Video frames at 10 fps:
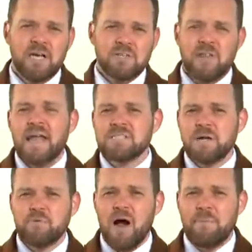So that is
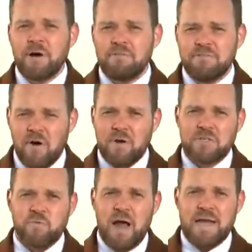their primary
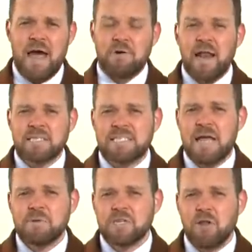focus right now. And in a
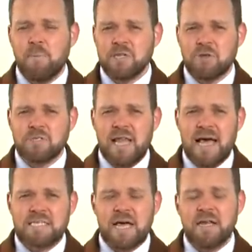statement to Global News
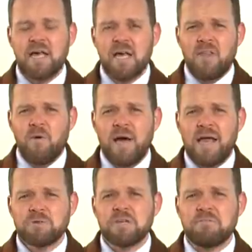last night, the White
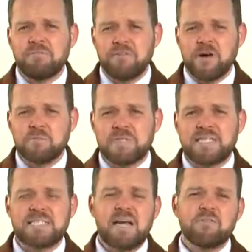House confirms
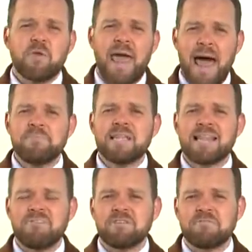that several
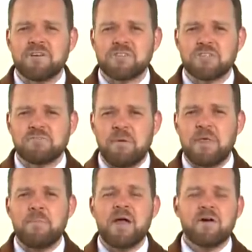cabinet-level officials from
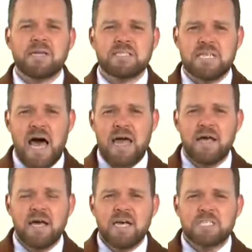the American side
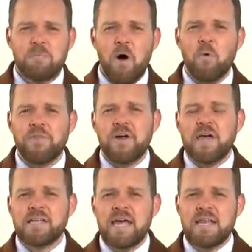spoke with their
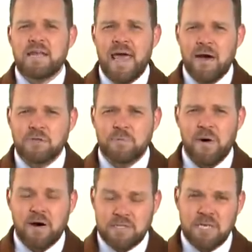Canadian
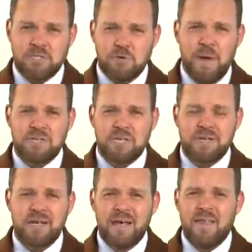counterparts. And as you
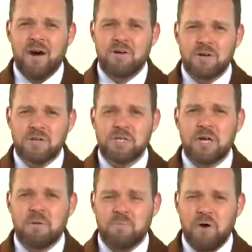mentioned, they are
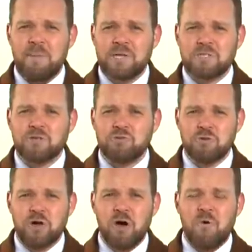urging Prime Minister
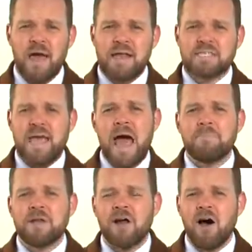Trudeau and his
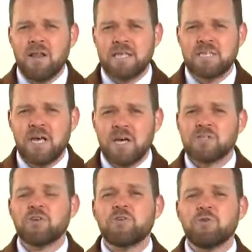cabinet colleagues
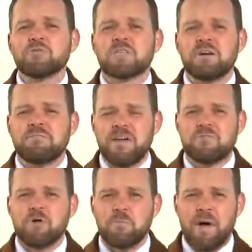to use their
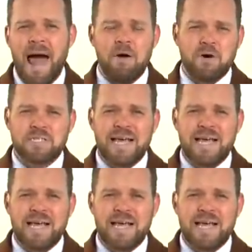federal powers.